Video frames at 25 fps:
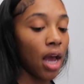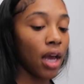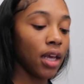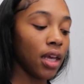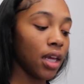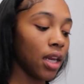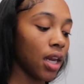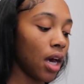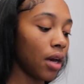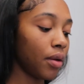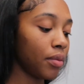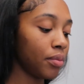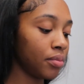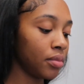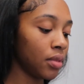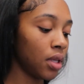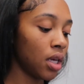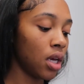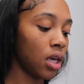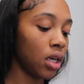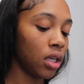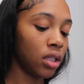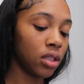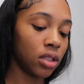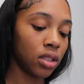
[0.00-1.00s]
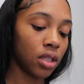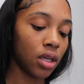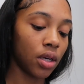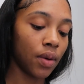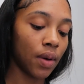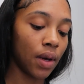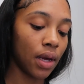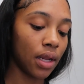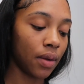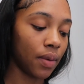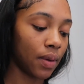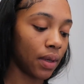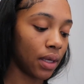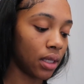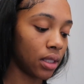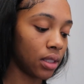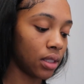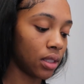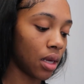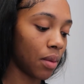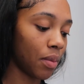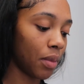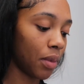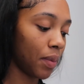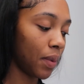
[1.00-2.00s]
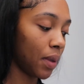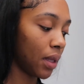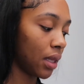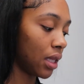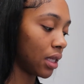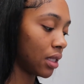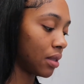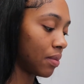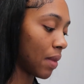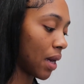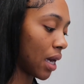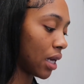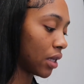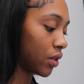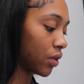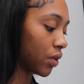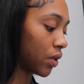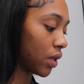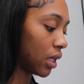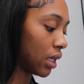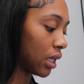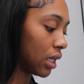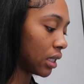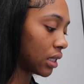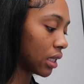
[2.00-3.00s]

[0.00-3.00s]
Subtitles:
you know. So anyways, I'm gonna put this mask on.